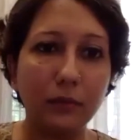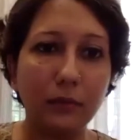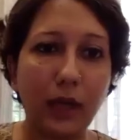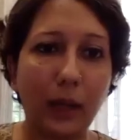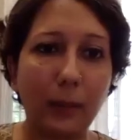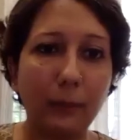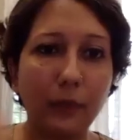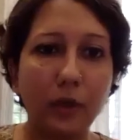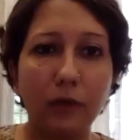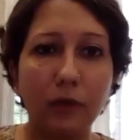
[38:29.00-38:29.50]

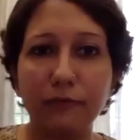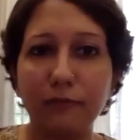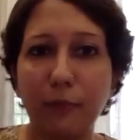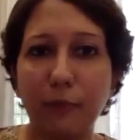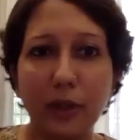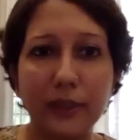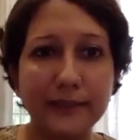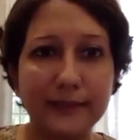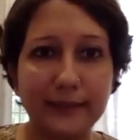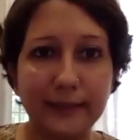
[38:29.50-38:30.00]
couple of
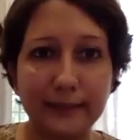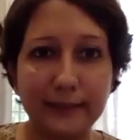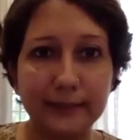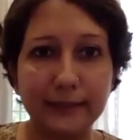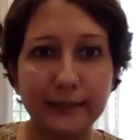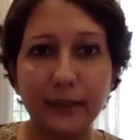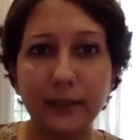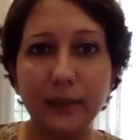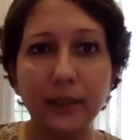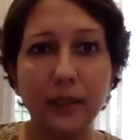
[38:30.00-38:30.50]
policies,
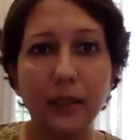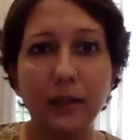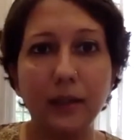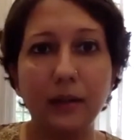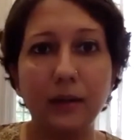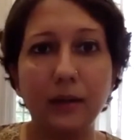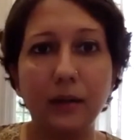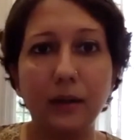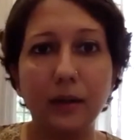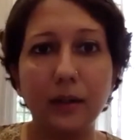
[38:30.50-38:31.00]

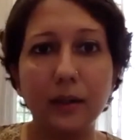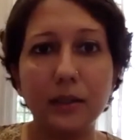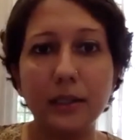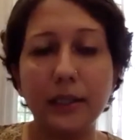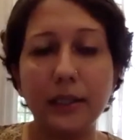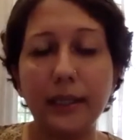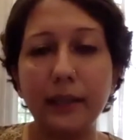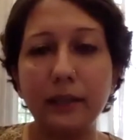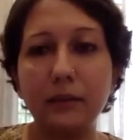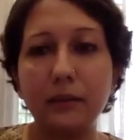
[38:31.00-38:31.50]

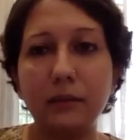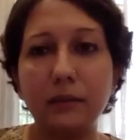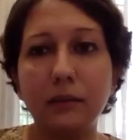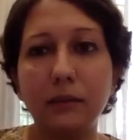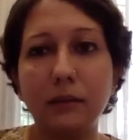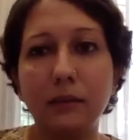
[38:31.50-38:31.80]
correct,